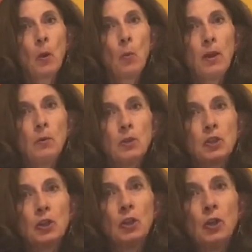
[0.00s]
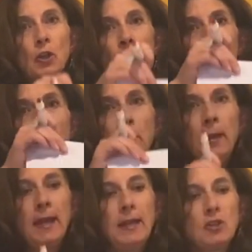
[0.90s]
we would turn the
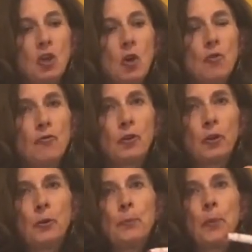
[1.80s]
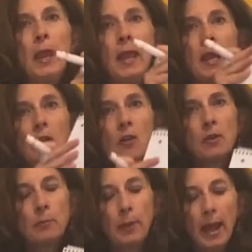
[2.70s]
page over, and on
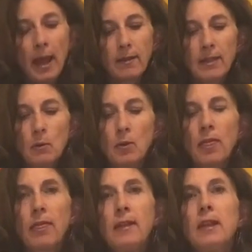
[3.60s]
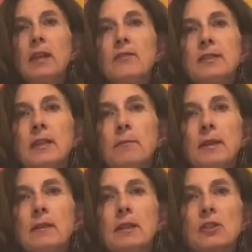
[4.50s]
the back, they would think of
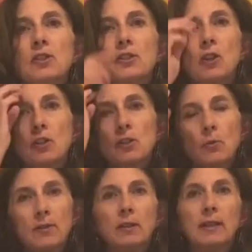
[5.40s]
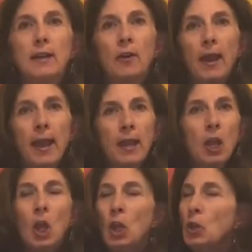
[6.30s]
something that starts with the letter a.
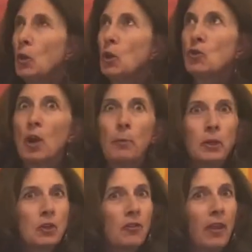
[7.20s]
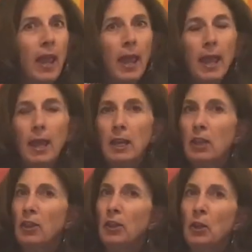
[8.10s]
You can draw a picture of
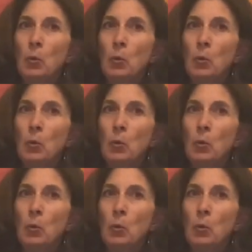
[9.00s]
anything